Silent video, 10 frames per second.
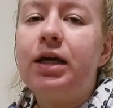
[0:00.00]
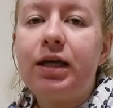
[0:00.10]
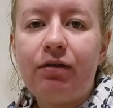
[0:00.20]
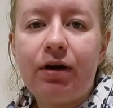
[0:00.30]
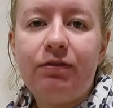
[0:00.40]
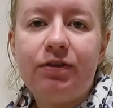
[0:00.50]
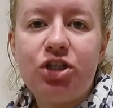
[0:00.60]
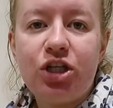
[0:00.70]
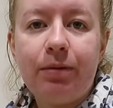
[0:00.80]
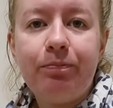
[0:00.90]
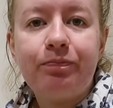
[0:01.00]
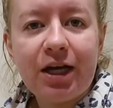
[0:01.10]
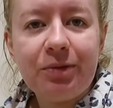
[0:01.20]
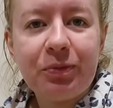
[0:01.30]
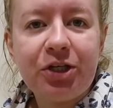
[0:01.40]
get ready for the gym. I'm
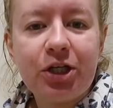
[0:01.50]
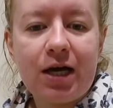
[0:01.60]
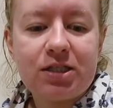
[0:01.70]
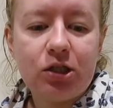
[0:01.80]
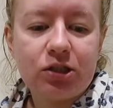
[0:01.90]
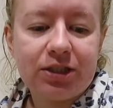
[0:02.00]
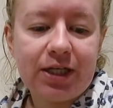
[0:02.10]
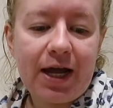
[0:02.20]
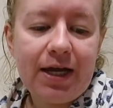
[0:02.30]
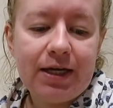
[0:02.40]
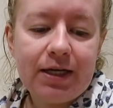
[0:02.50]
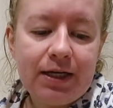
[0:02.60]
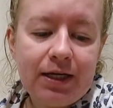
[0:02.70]
going to bring you guys along today.